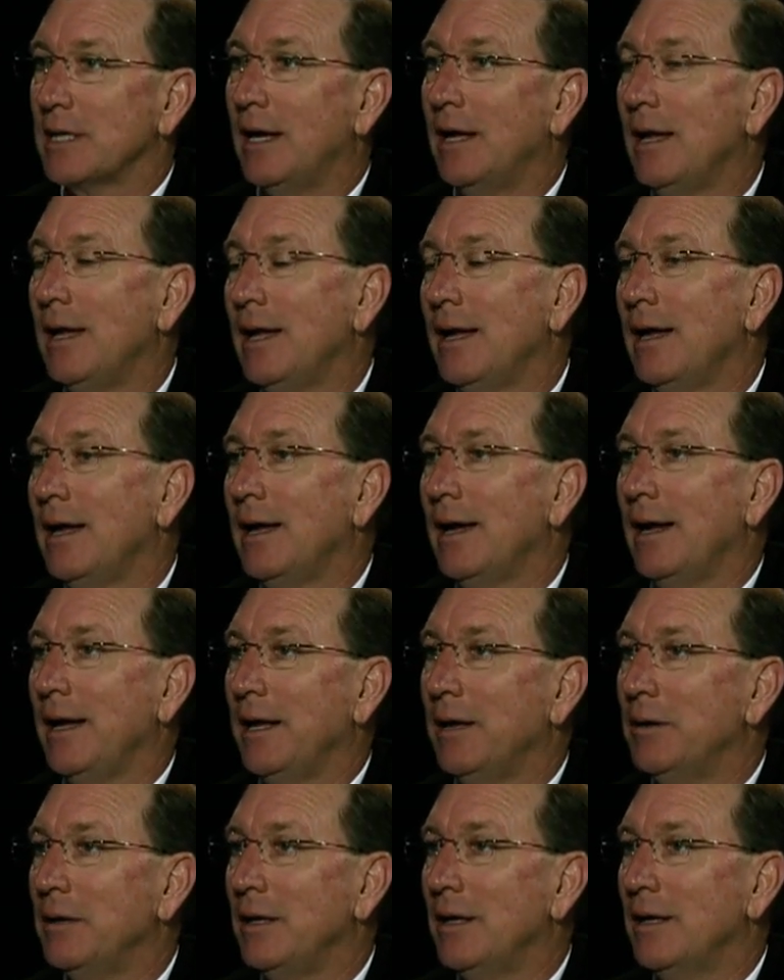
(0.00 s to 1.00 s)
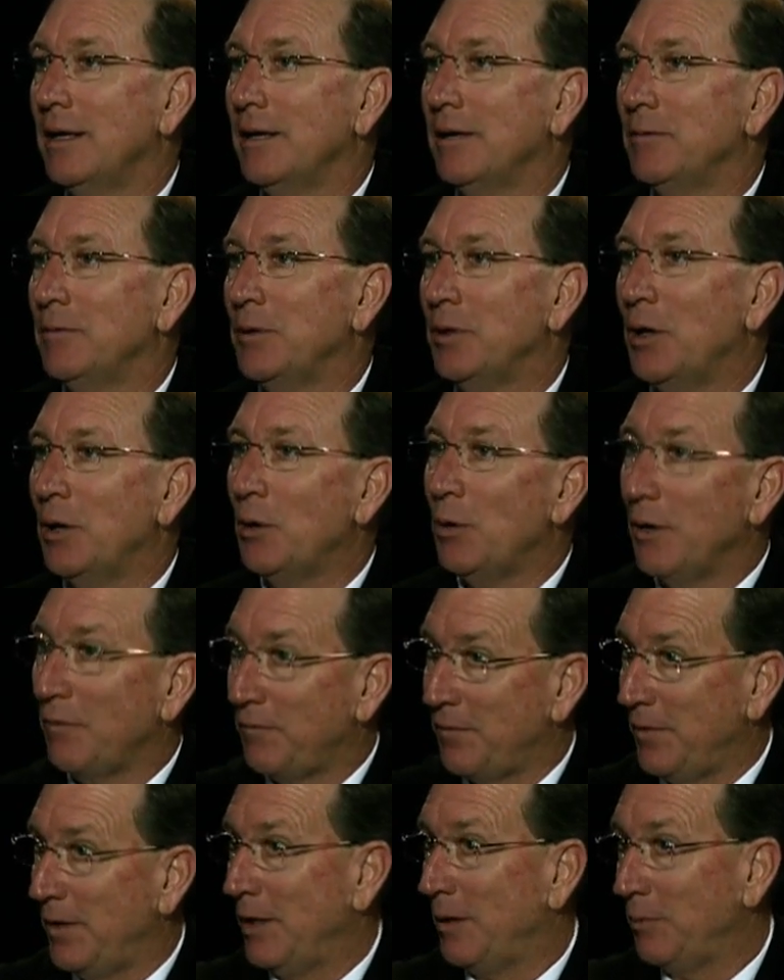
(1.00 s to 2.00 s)
I, I didn't uh, know
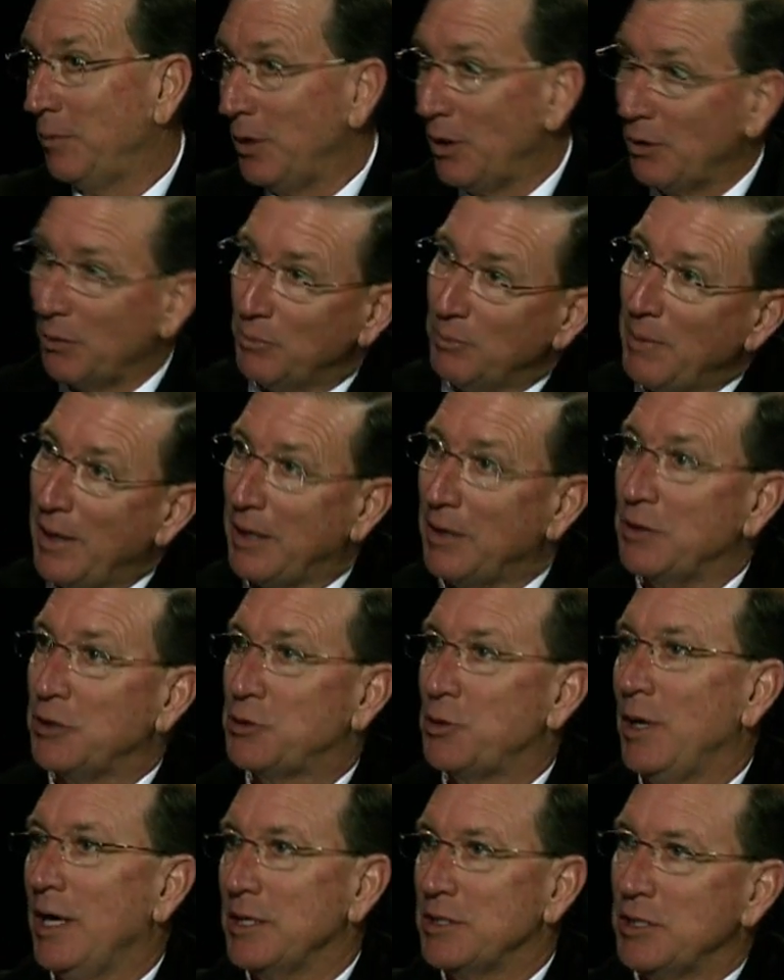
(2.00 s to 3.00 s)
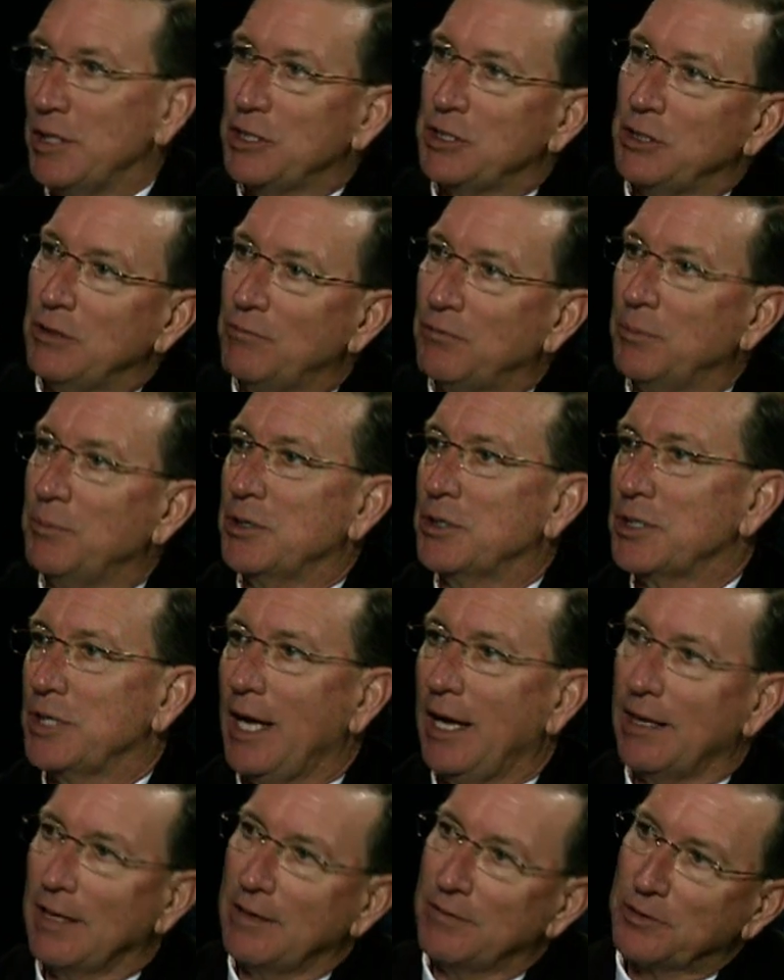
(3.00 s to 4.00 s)
if uh, you know making the transition from the
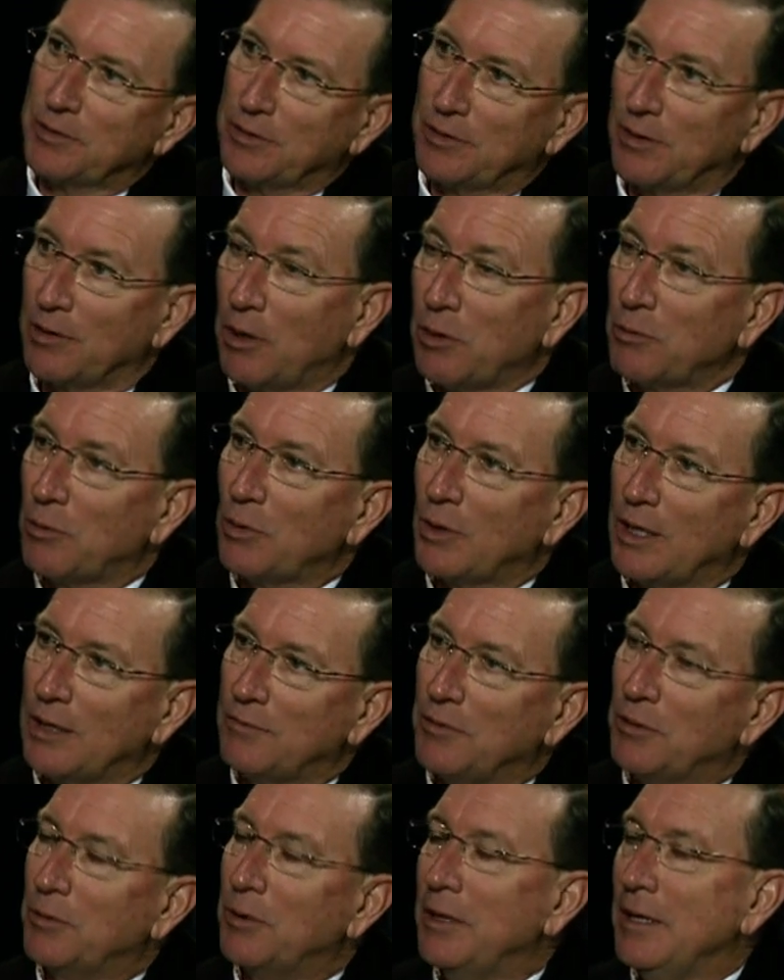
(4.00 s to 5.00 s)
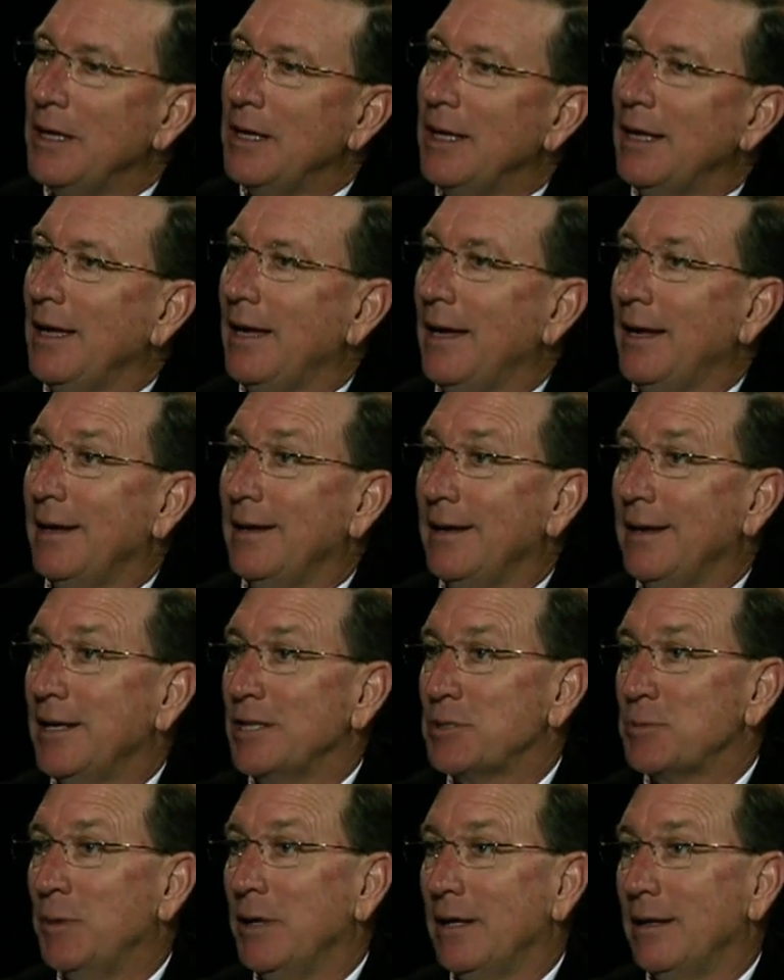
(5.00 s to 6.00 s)
state level to the local level, and
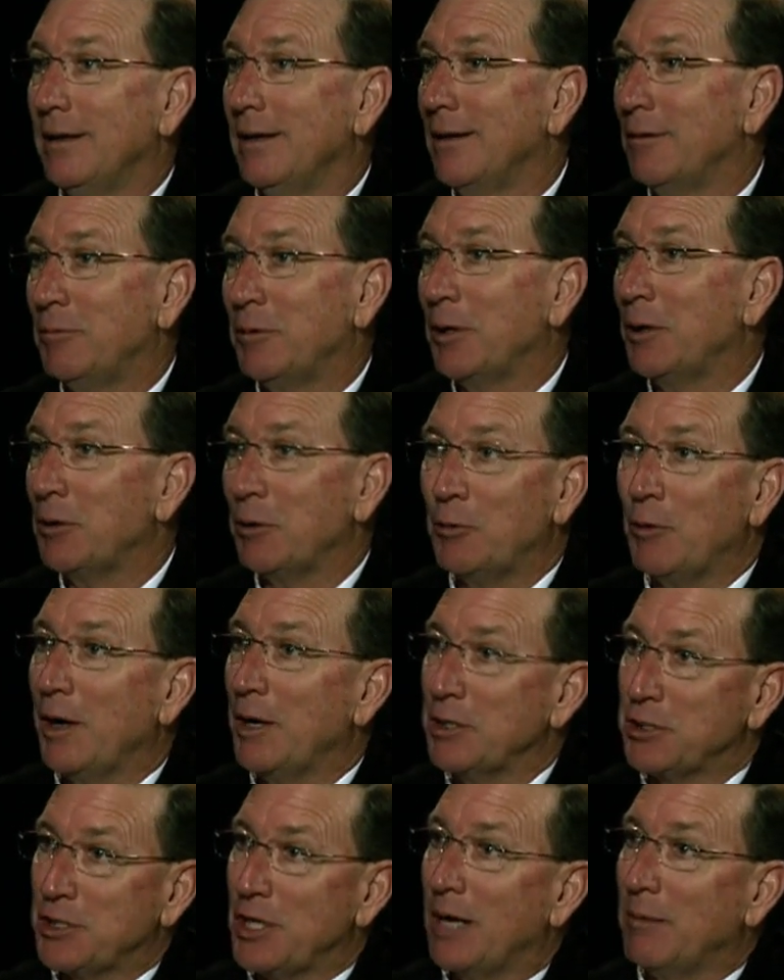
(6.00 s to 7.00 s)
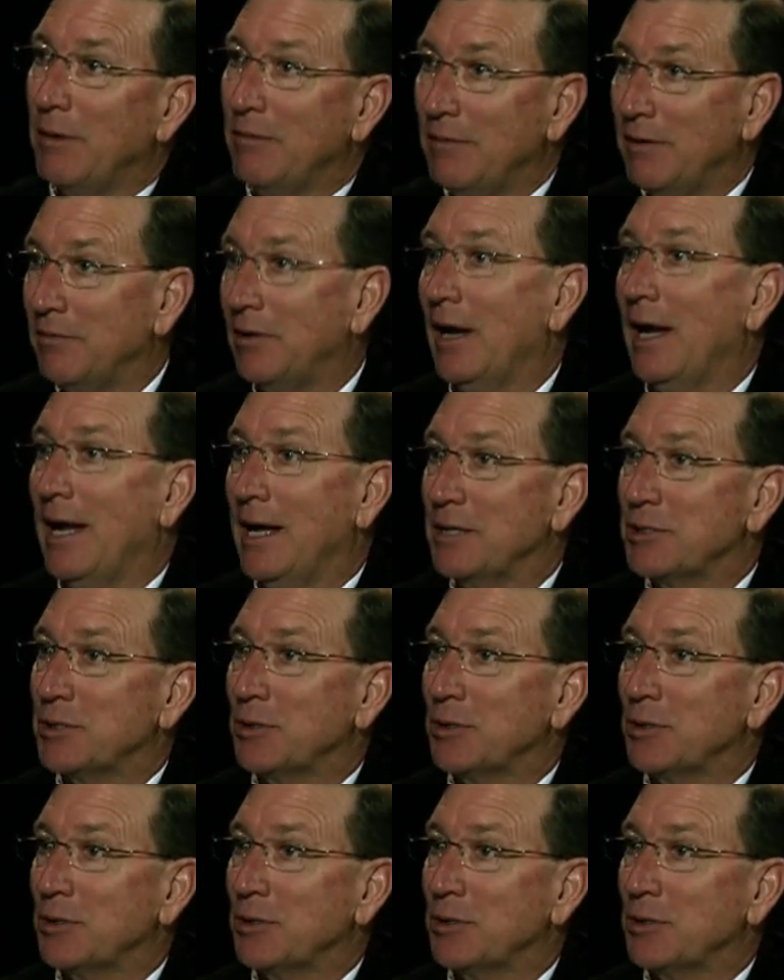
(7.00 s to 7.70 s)
it's been uh, really the greatest job I've ever had.